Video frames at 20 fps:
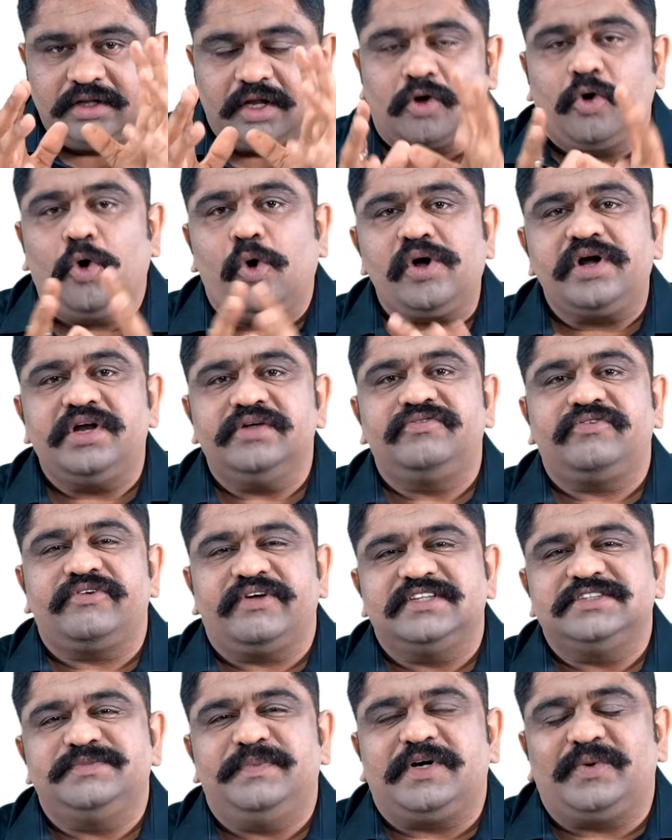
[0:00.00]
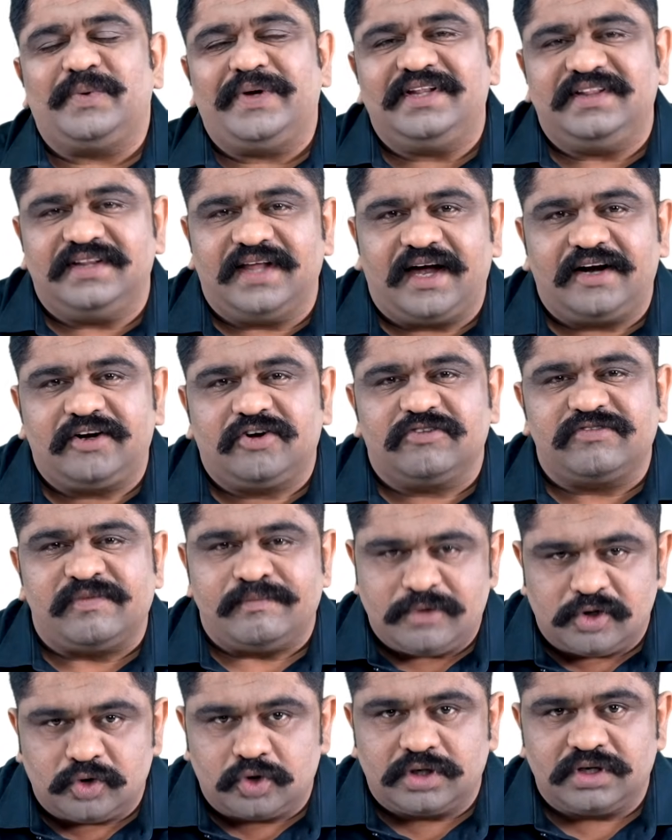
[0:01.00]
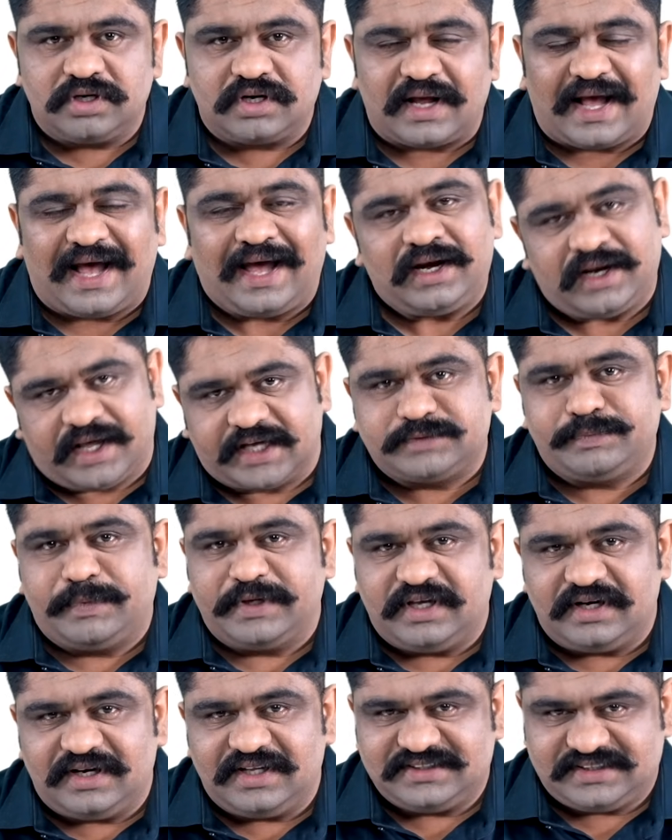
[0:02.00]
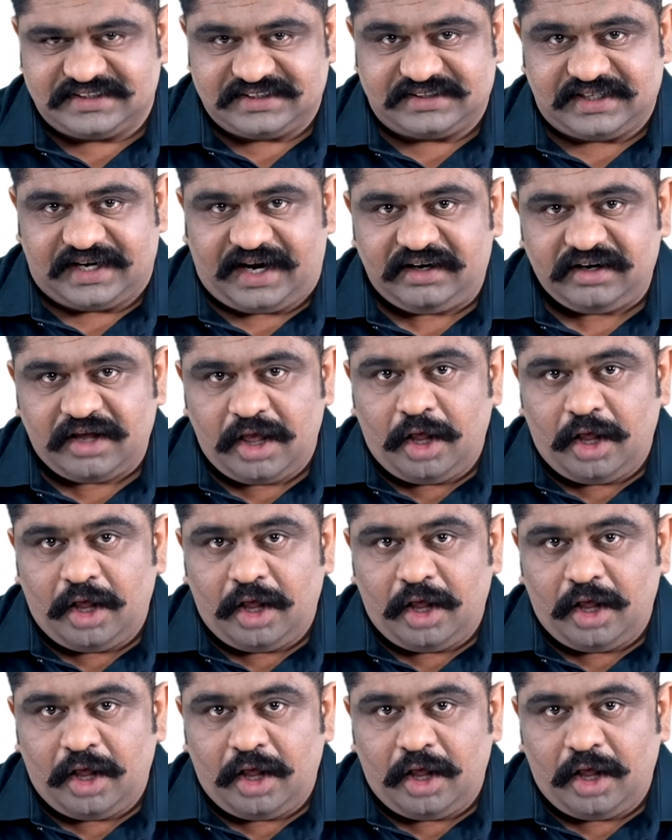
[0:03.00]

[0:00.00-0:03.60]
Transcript: The core difference between that of mucor and aspergillus is that